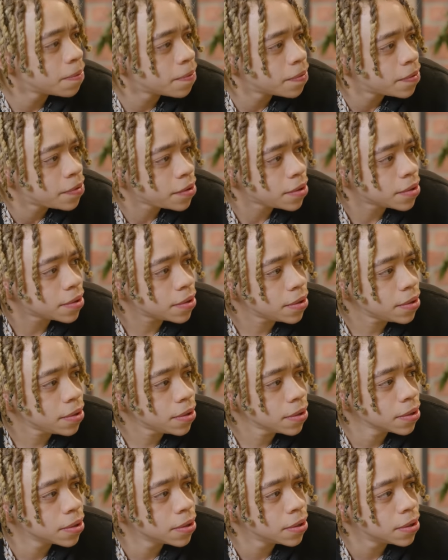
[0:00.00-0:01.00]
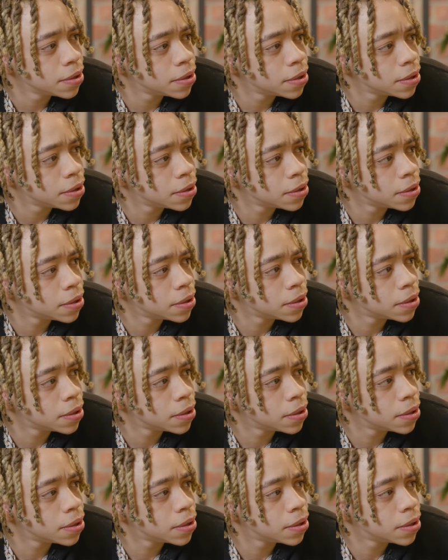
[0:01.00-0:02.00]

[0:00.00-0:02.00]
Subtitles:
(no one is talking)